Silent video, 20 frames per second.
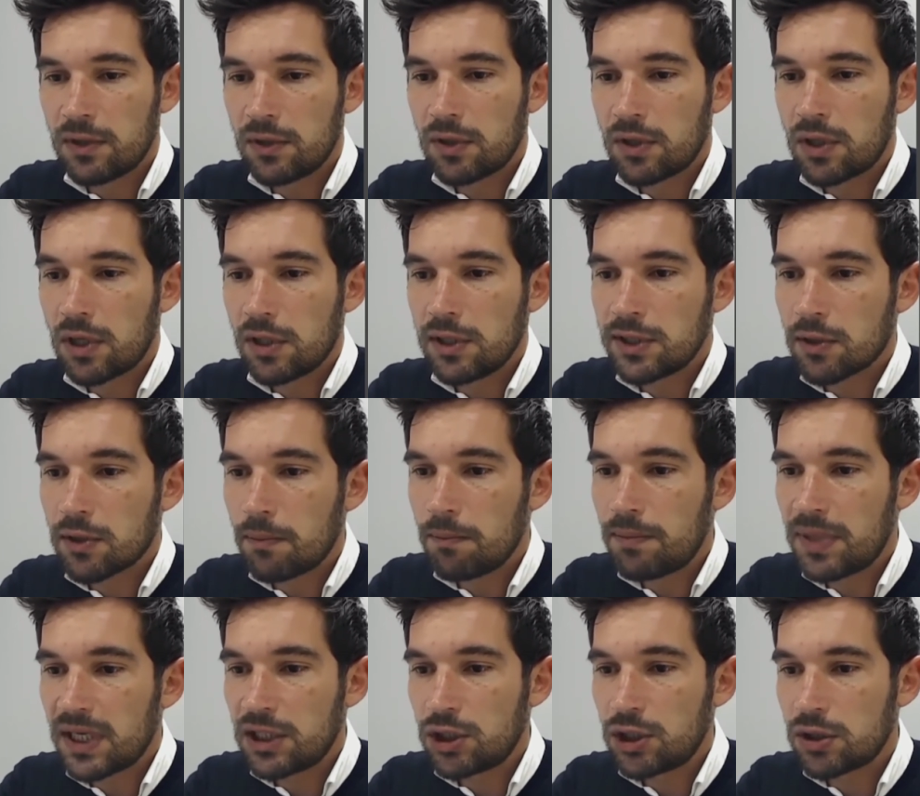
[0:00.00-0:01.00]
coils
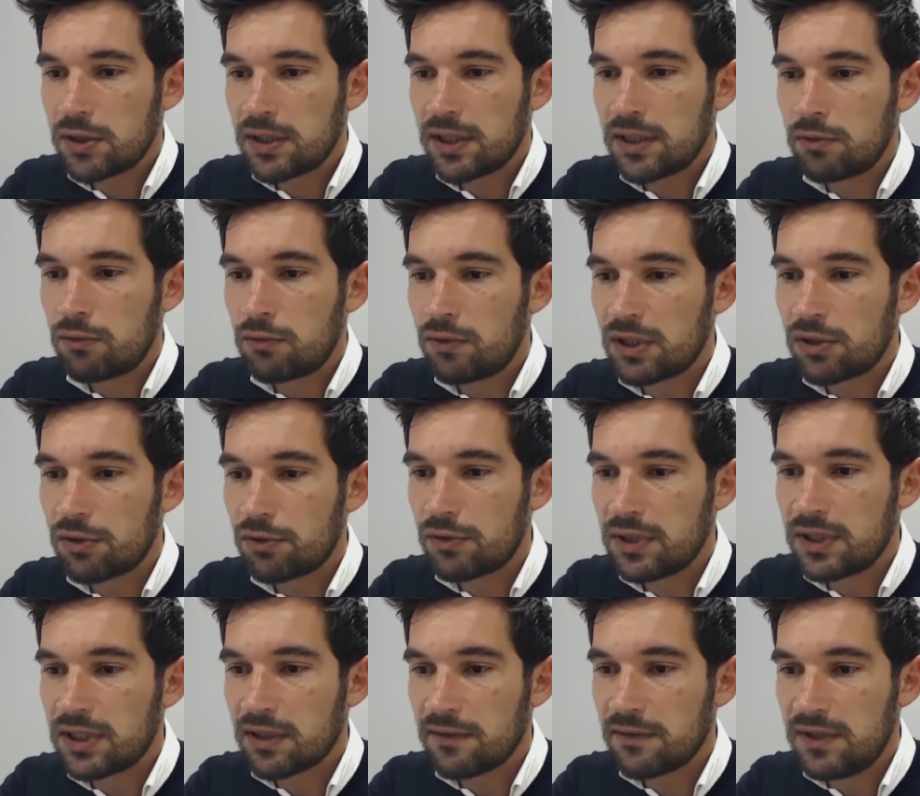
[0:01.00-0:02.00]
compaction and
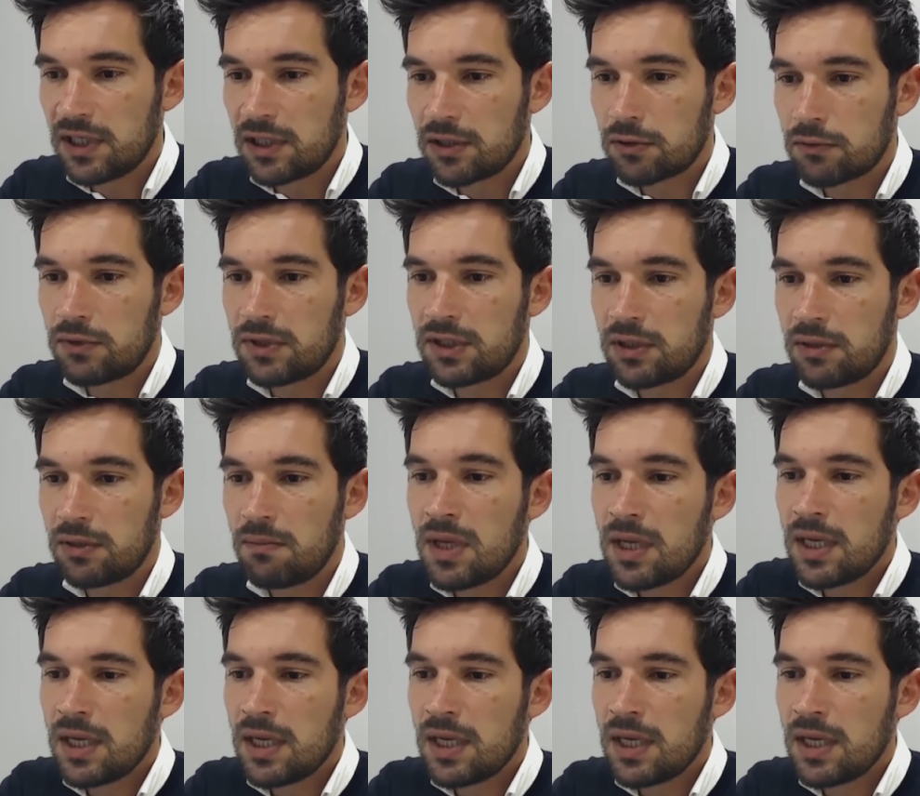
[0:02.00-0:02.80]
recurrence of the aneurysm